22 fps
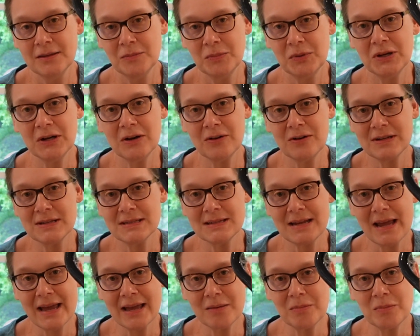put it on a
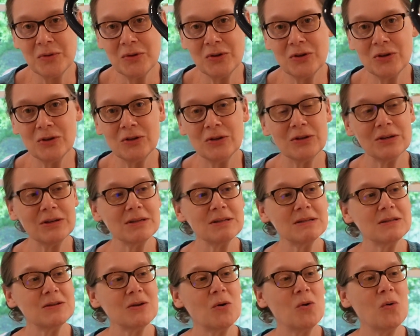stack of
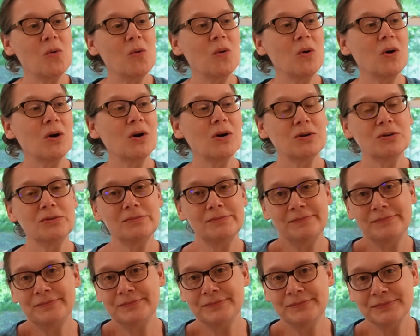books or
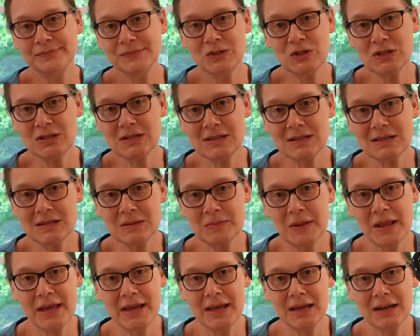just
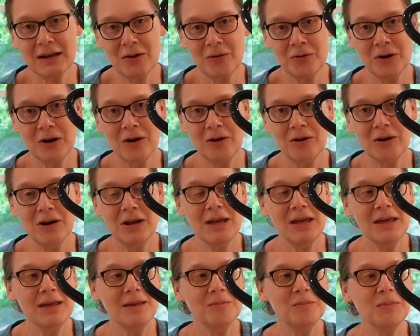display it on our
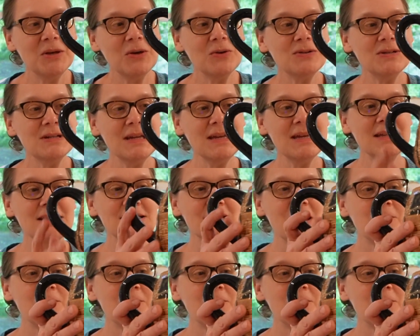built-ins.